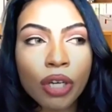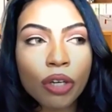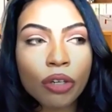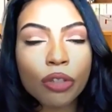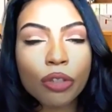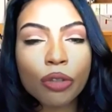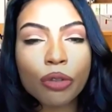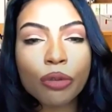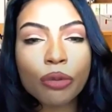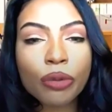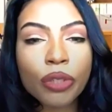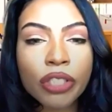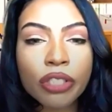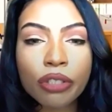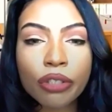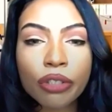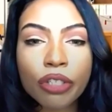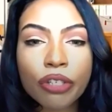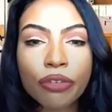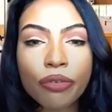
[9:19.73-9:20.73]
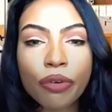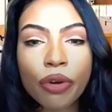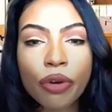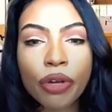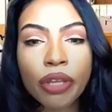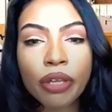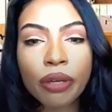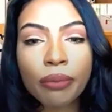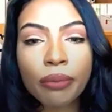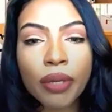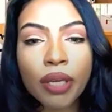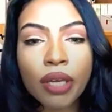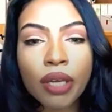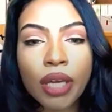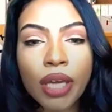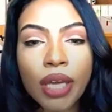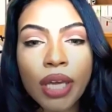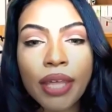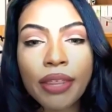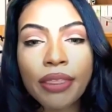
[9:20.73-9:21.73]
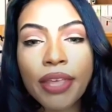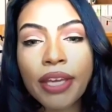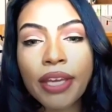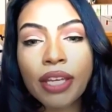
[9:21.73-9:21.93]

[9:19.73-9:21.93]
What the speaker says: do research for them, and they